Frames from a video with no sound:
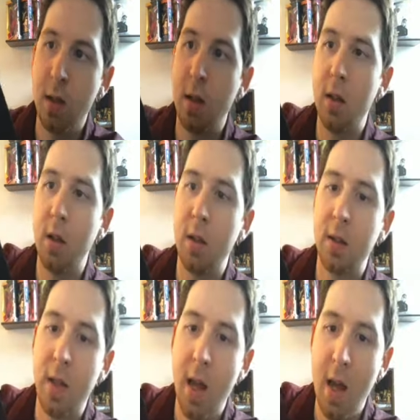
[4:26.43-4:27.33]

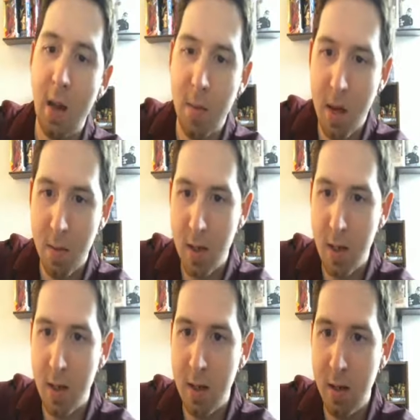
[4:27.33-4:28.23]
There's that
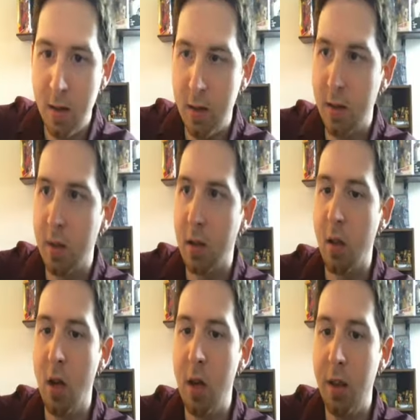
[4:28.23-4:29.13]
Batman.
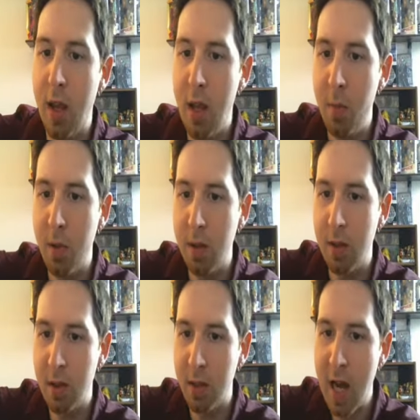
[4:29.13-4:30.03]
Cloth cape
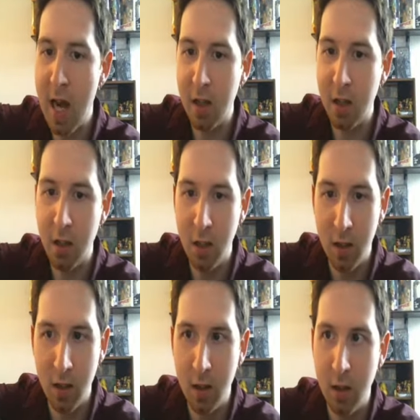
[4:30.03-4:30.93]
is attached
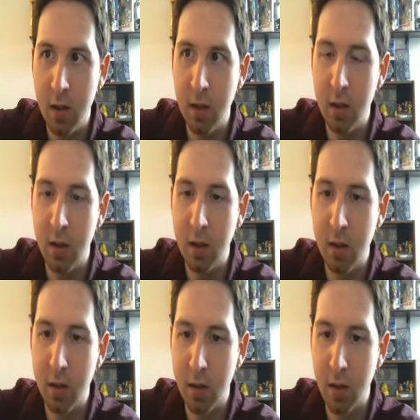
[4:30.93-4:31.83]

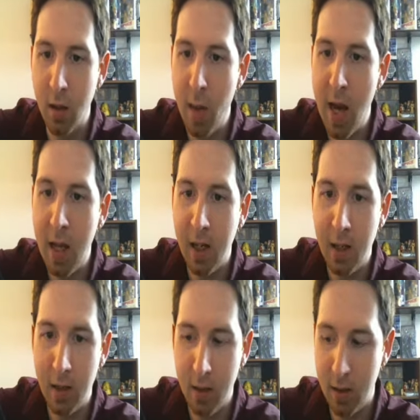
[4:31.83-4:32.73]
to the back.